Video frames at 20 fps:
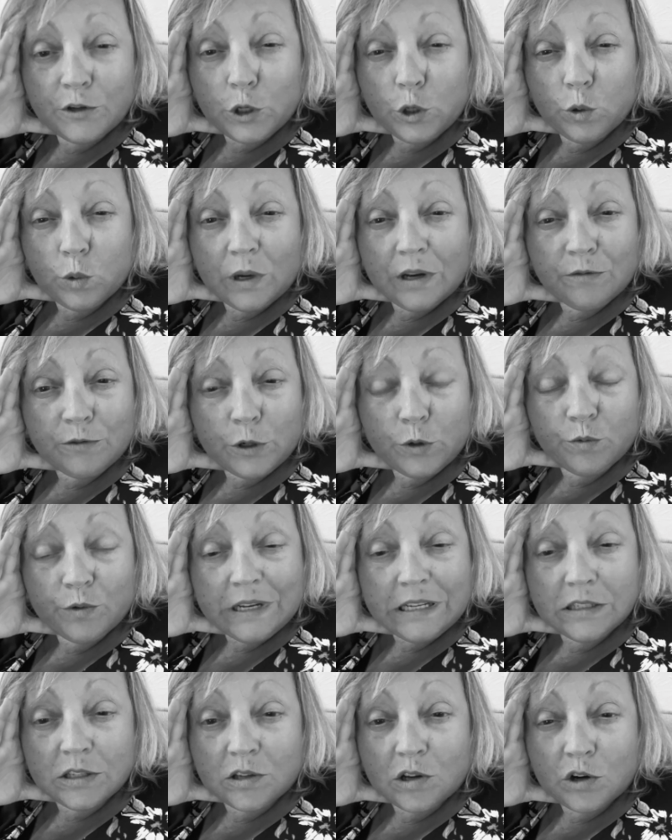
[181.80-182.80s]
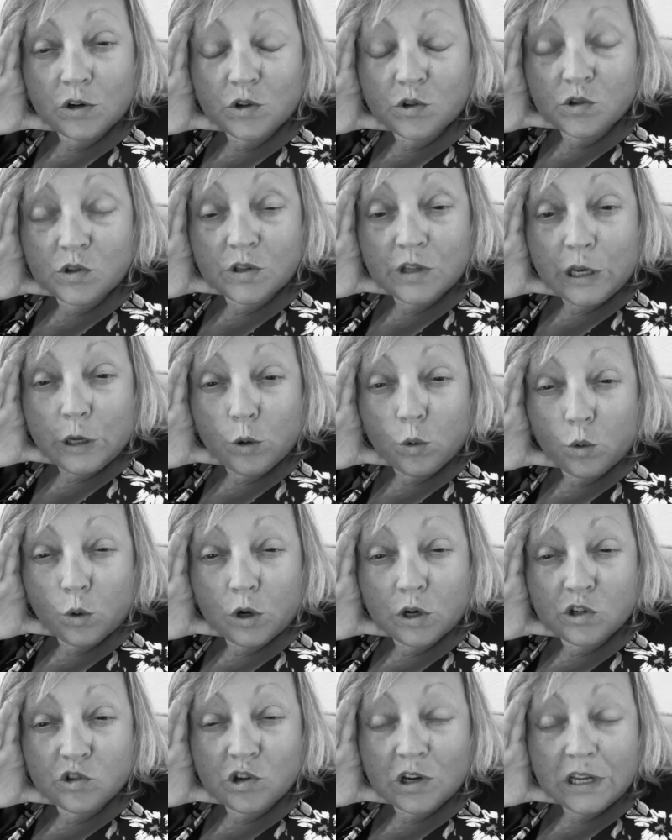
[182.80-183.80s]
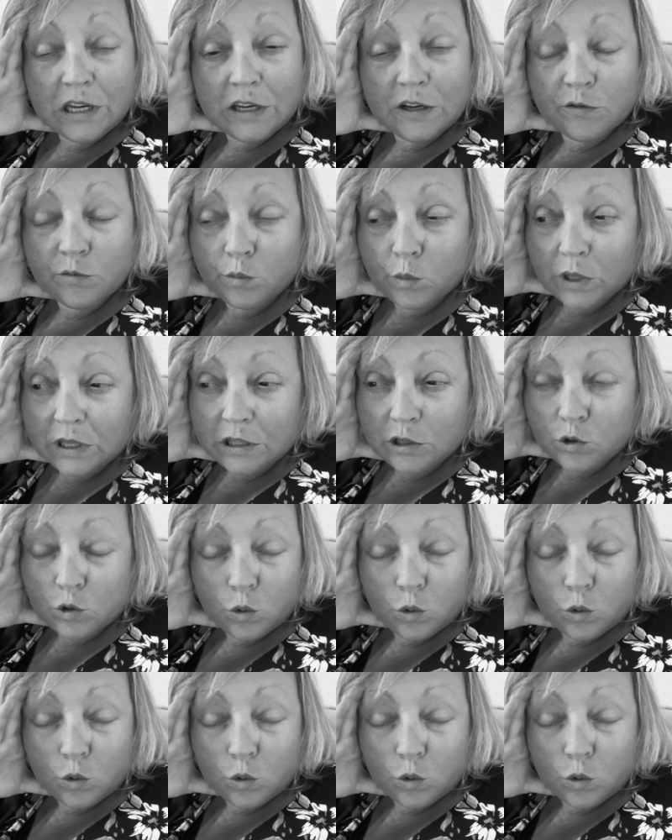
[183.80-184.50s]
you ever researched the origin of when the